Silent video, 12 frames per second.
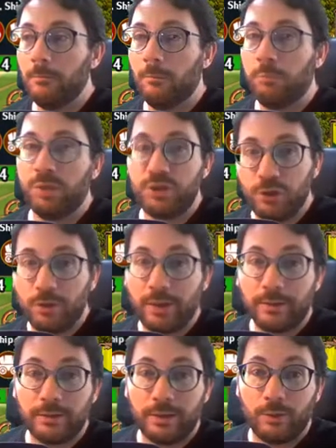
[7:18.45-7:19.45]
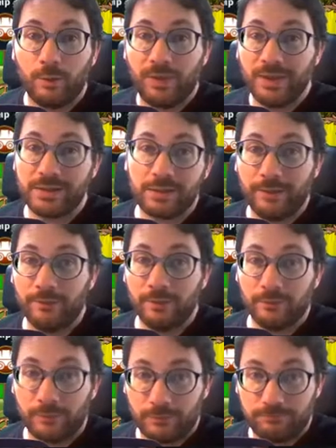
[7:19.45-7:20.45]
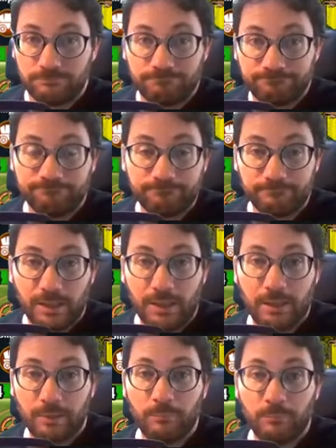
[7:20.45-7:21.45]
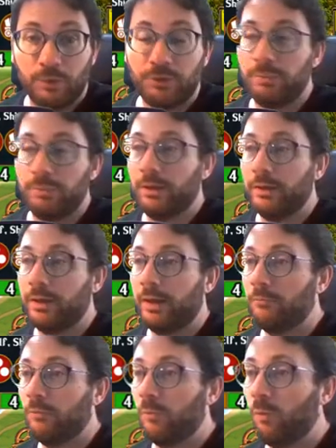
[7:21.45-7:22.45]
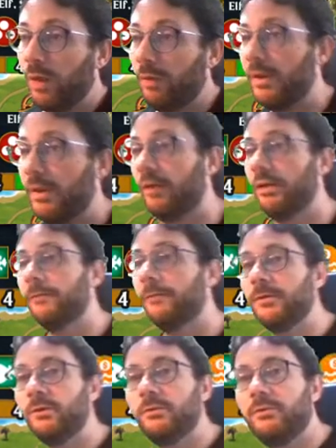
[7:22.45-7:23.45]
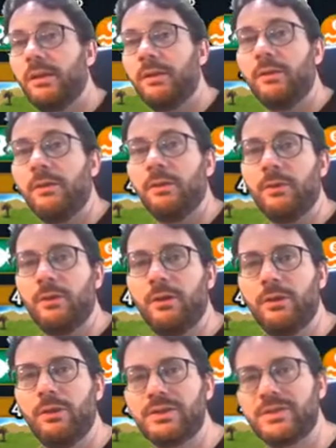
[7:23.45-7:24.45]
But you don't have to deal with this level of in a multiplayer game. What now? If you the